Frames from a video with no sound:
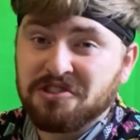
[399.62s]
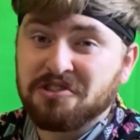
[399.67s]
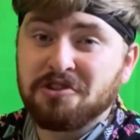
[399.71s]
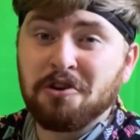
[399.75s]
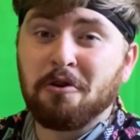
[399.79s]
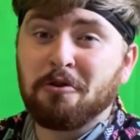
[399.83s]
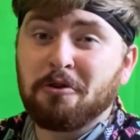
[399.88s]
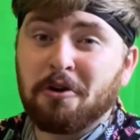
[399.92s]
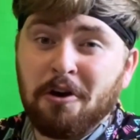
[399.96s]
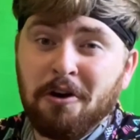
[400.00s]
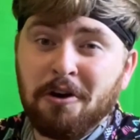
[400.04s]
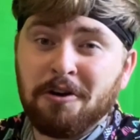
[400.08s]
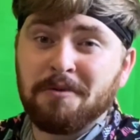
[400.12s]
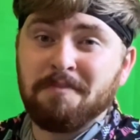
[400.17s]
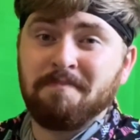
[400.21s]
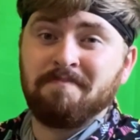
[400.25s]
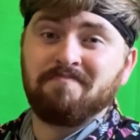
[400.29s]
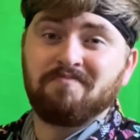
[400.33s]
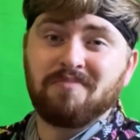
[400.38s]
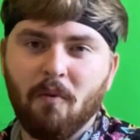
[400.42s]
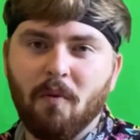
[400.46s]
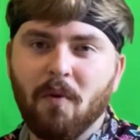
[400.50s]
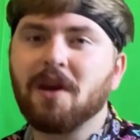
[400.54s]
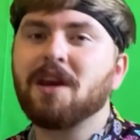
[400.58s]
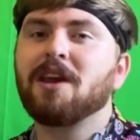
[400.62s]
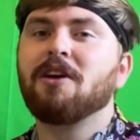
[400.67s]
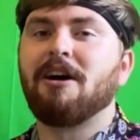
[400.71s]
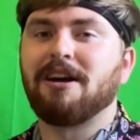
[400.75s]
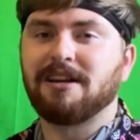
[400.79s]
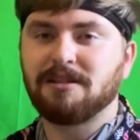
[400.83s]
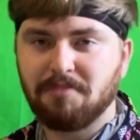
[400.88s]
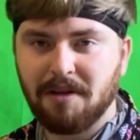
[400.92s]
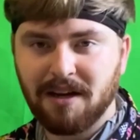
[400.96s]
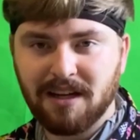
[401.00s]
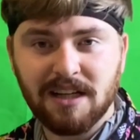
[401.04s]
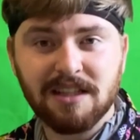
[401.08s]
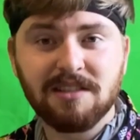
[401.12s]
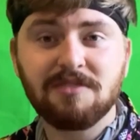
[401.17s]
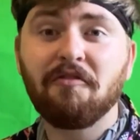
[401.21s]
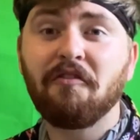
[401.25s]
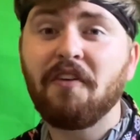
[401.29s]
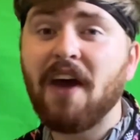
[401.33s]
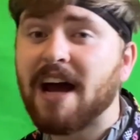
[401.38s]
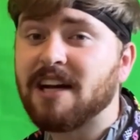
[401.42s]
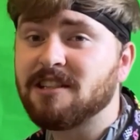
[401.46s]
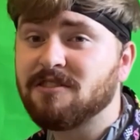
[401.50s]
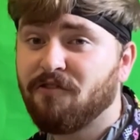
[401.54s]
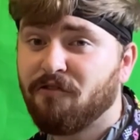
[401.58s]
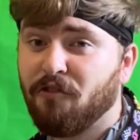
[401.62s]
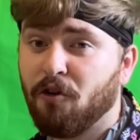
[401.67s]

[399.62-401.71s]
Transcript: still good. What do you expect? It's fast